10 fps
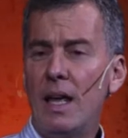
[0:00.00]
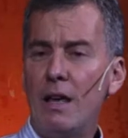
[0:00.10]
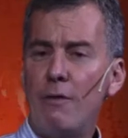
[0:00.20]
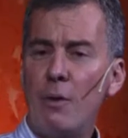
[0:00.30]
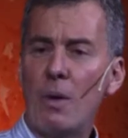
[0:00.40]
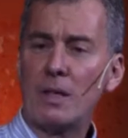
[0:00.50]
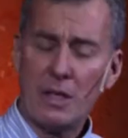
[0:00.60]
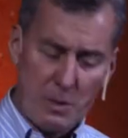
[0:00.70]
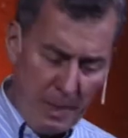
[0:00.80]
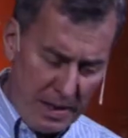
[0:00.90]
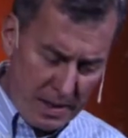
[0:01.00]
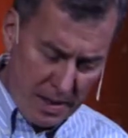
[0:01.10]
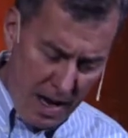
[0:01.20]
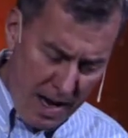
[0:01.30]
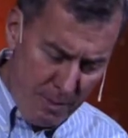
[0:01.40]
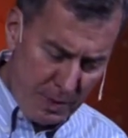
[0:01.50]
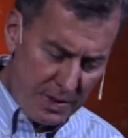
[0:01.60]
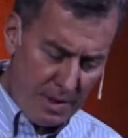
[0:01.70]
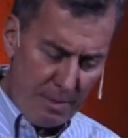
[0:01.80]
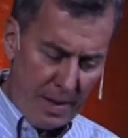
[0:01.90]
if you want to spend time with
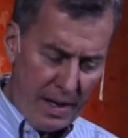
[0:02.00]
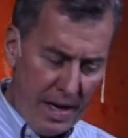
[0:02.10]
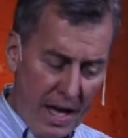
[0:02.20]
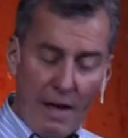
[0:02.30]
somebody,